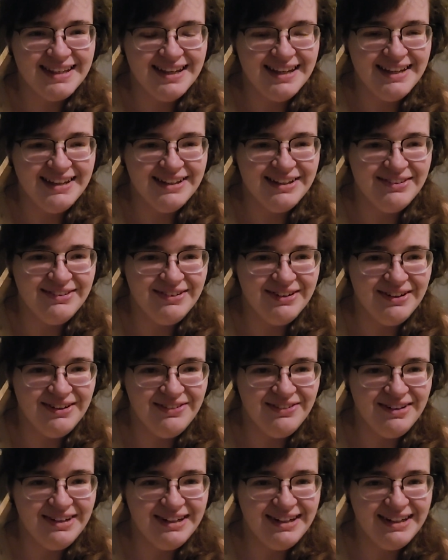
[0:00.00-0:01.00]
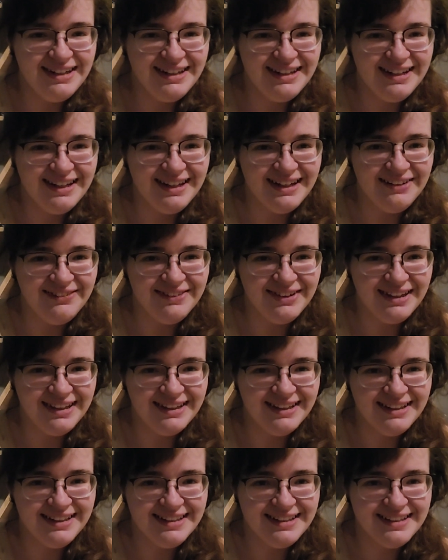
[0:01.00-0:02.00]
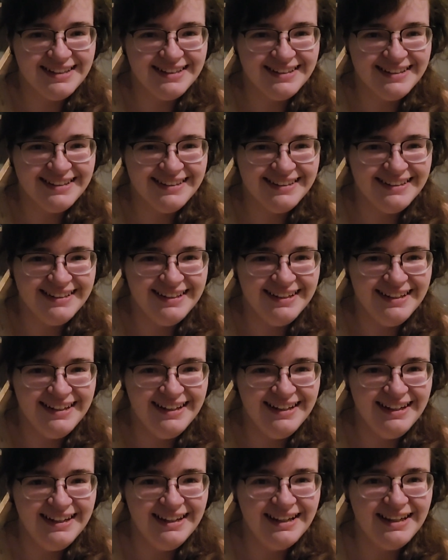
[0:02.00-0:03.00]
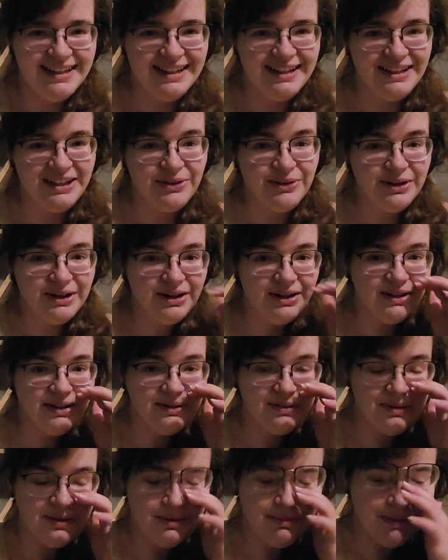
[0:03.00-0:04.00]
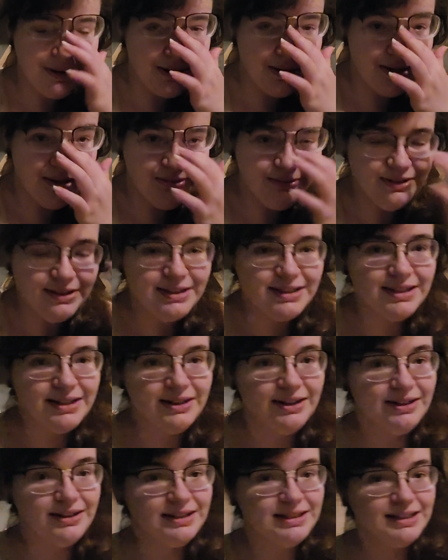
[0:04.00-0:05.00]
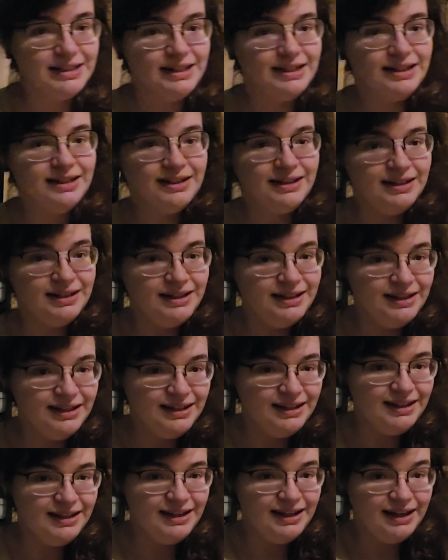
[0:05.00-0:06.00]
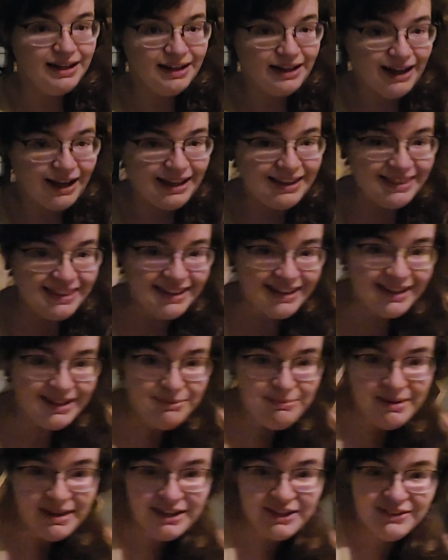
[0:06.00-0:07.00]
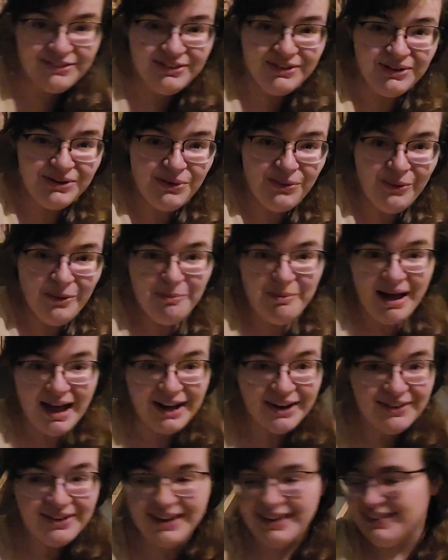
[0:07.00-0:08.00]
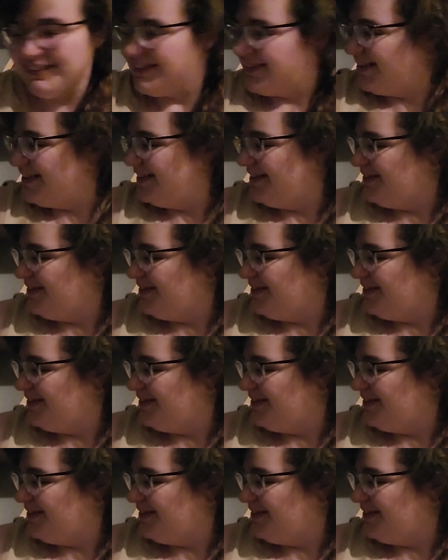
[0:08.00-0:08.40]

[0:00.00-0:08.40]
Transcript: And it's very funny. And I've got this thing going on in my office, and honestly, I think it makes for a cool background.